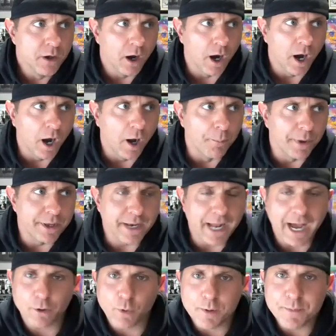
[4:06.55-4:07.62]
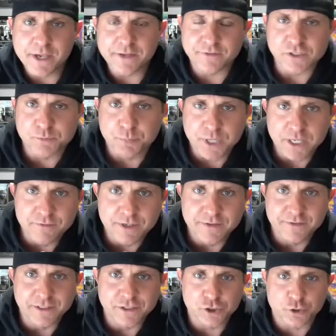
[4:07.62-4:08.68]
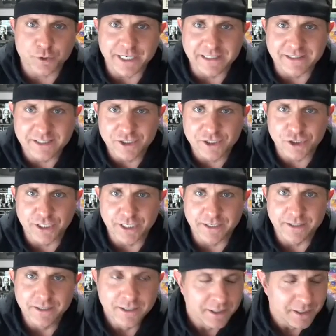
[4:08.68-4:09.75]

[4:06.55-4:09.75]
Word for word: Um, and how do I make this pivot and this transition?